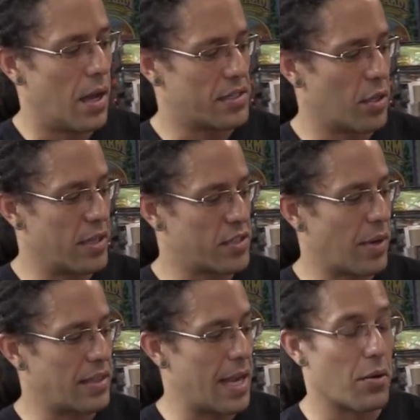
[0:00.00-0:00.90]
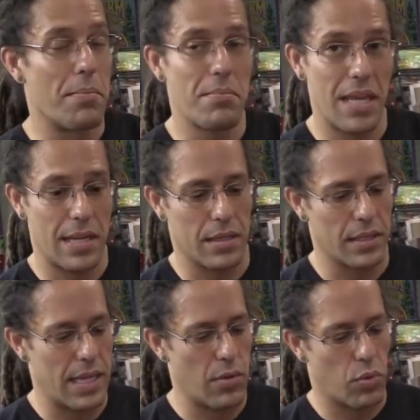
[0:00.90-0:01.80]
So this right there
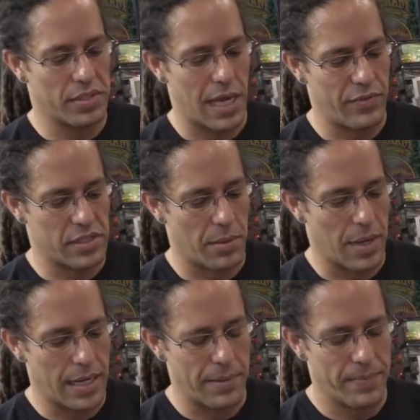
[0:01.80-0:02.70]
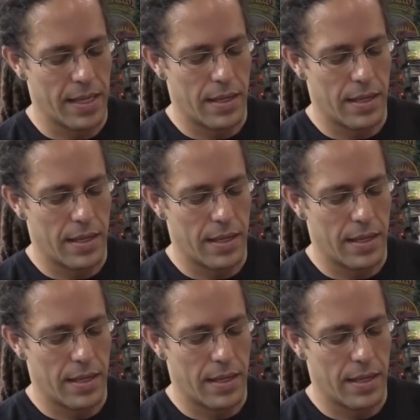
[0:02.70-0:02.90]
immediately will save you some money.